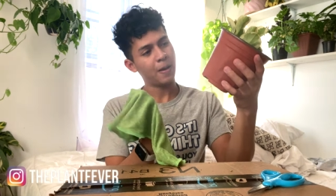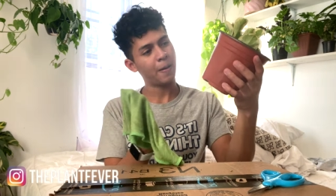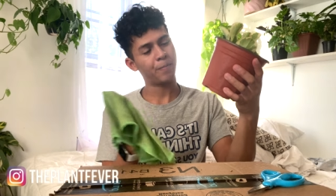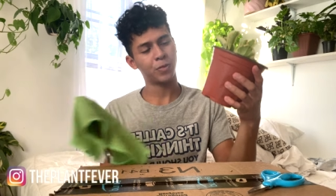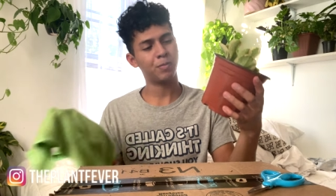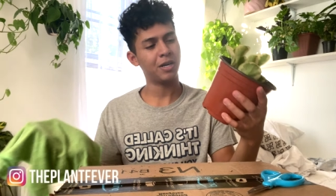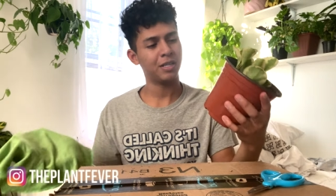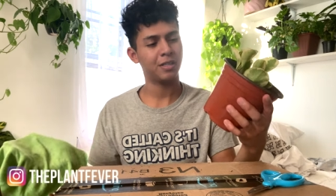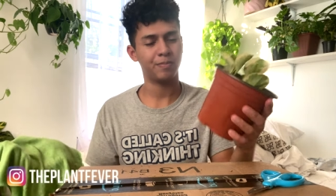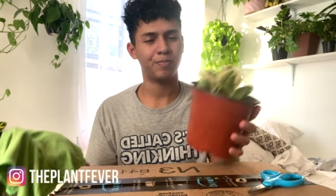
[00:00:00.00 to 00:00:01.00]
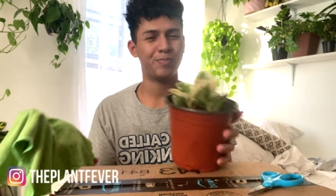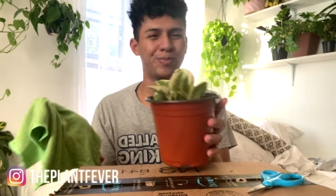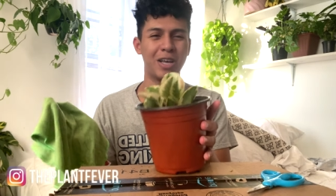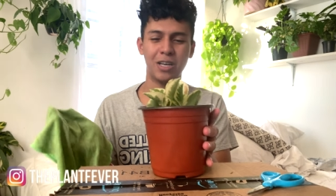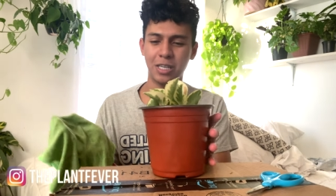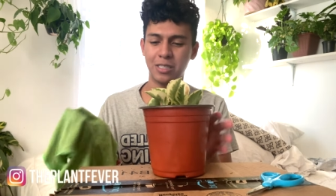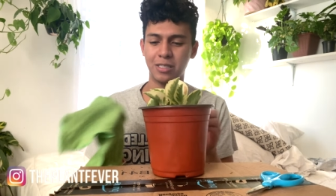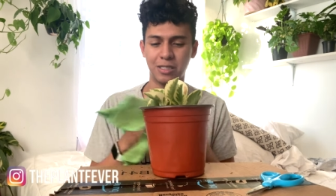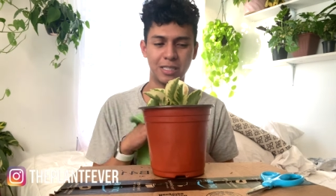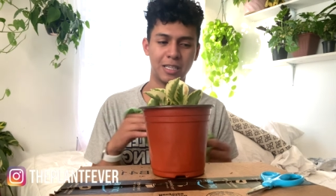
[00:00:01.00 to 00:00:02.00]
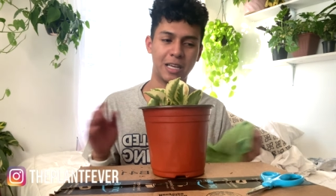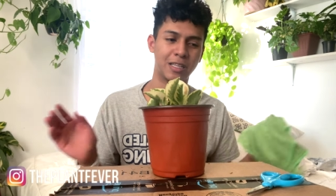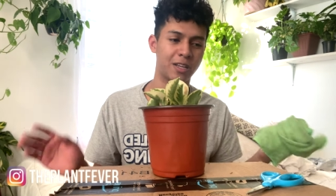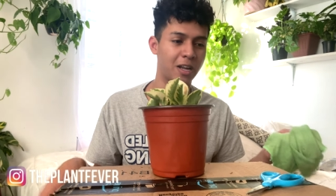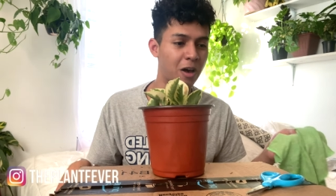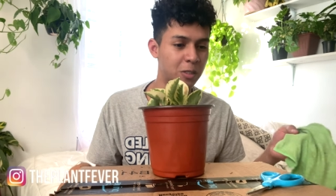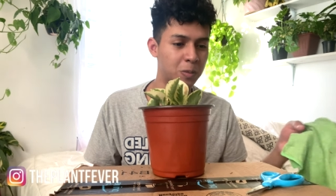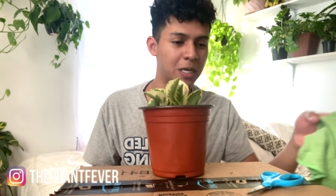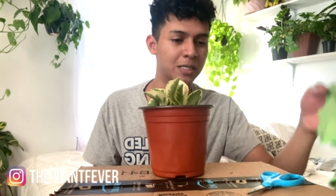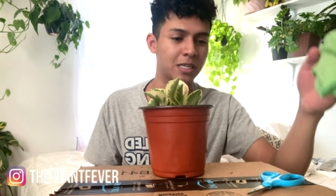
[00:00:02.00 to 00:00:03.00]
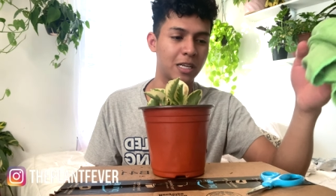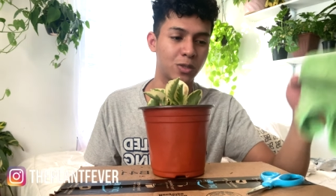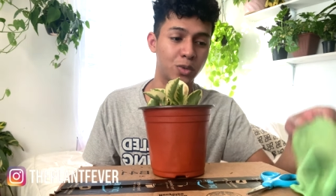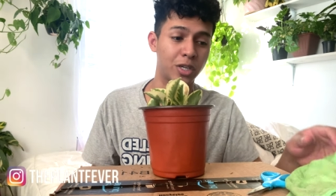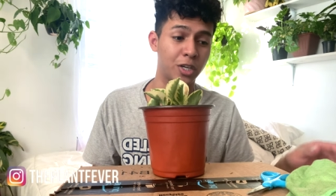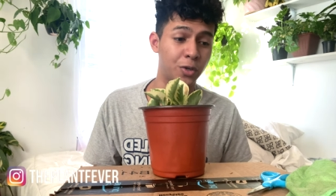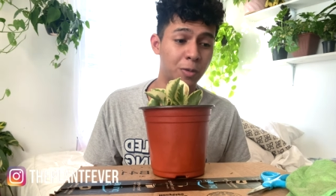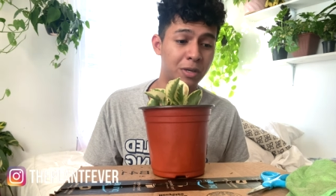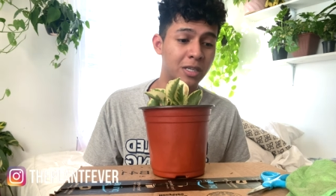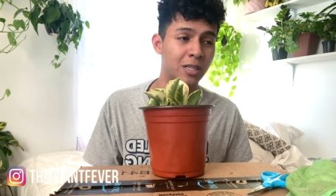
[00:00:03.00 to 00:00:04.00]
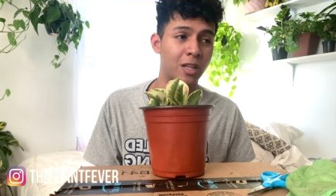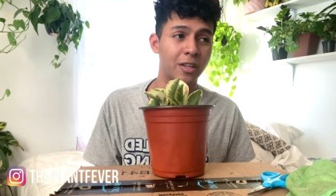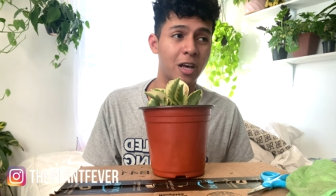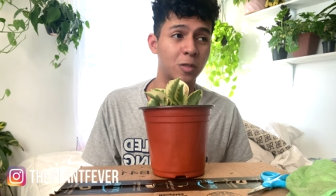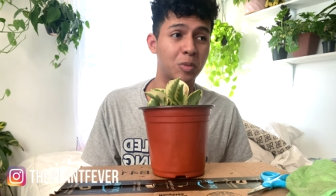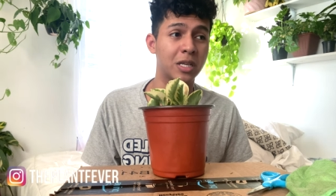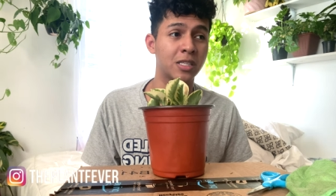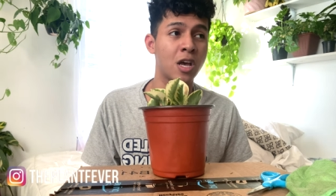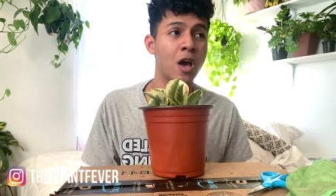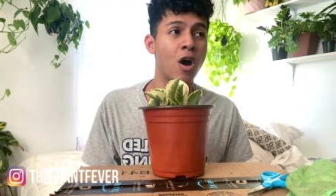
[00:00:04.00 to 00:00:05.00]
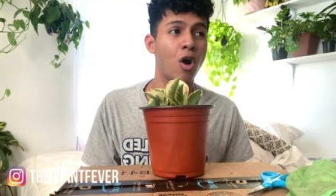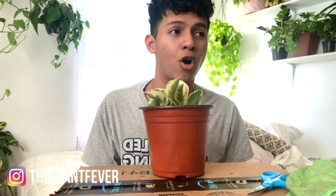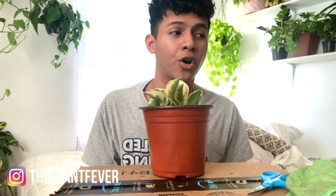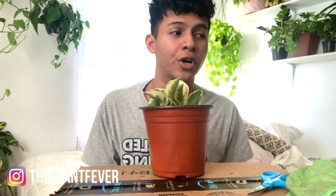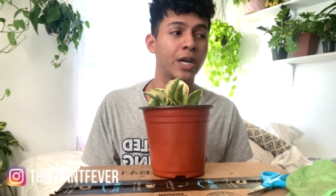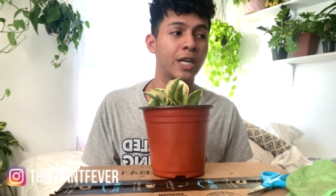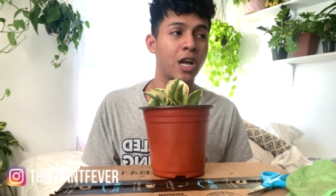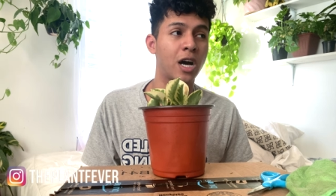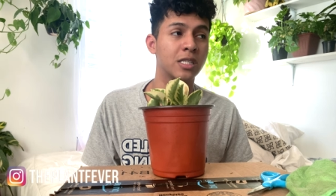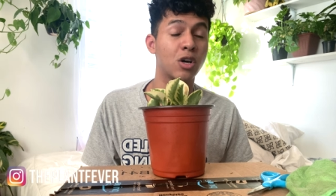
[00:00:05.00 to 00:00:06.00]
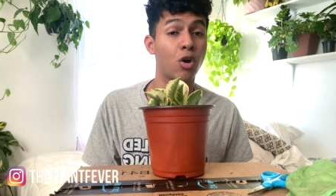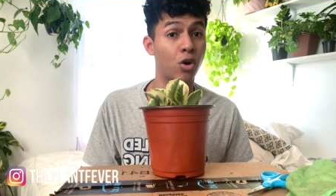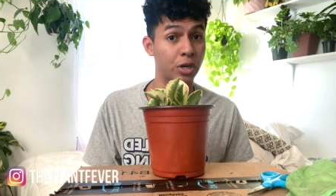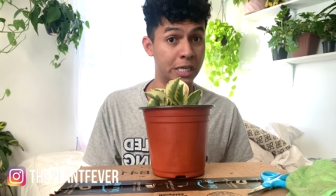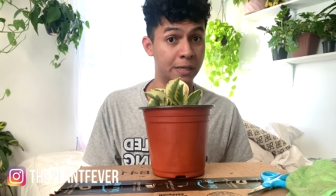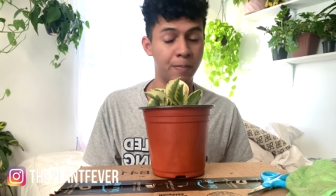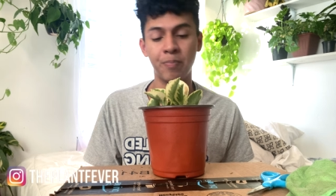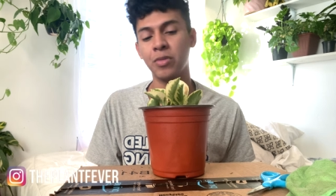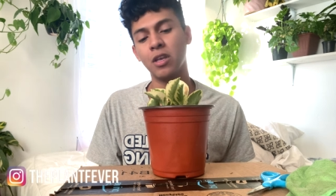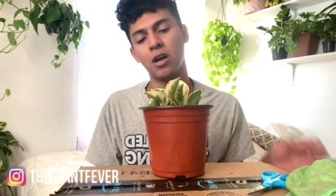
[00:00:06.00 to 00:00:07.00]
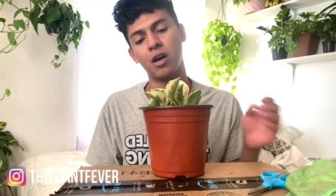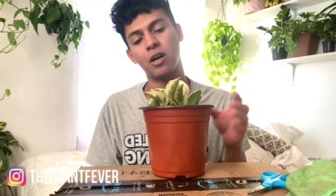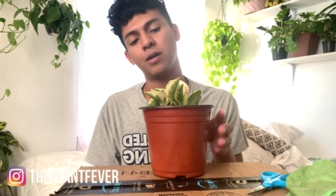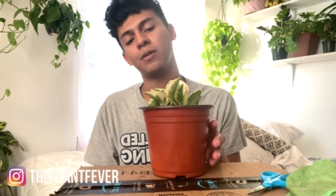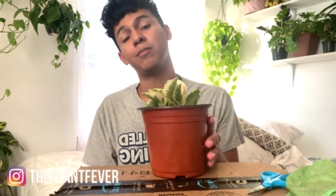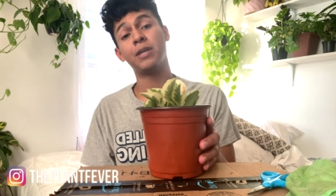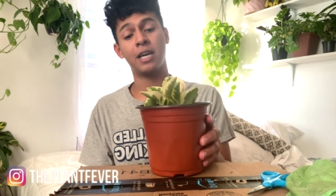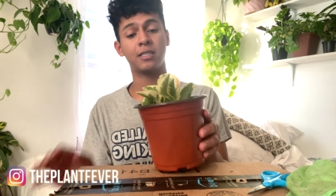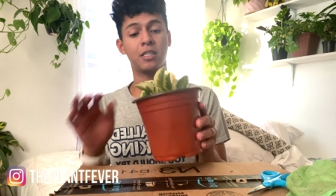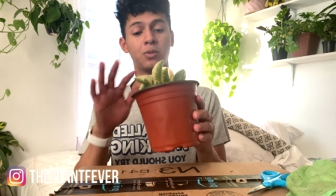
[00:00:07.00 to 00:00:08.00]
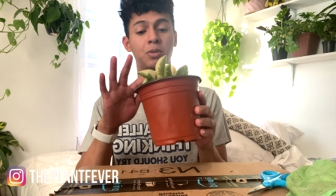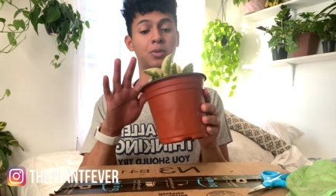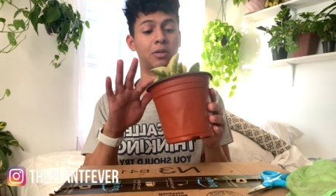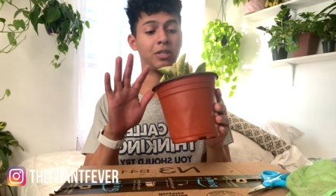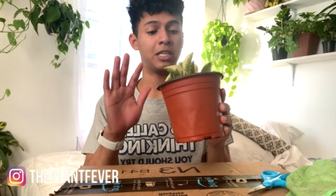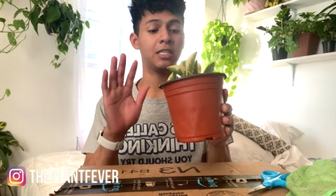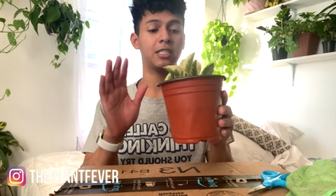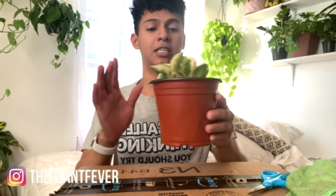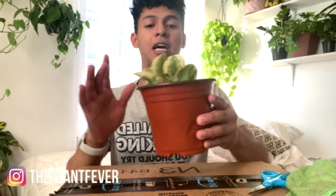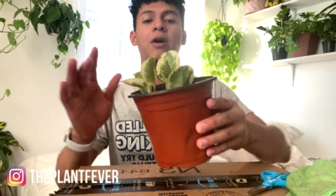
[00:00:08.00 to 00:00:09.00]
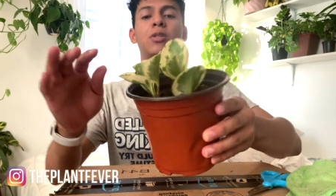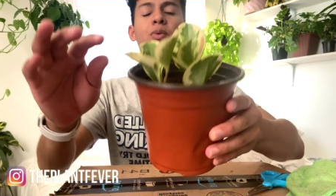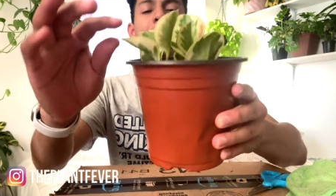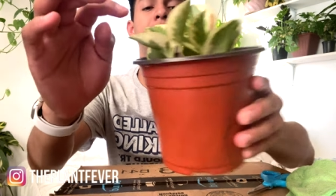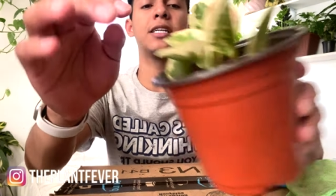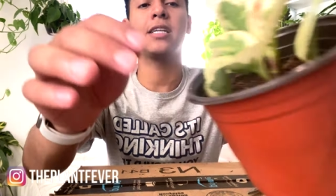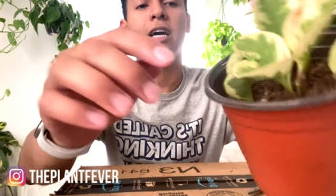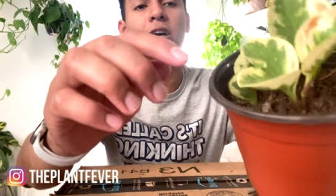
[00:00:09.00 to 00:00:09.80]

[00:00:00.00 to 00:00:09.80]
but is they say like not on house plants and I totally agree because a lot of the house plants are not hardened um, but yes this was really really easy so what i did i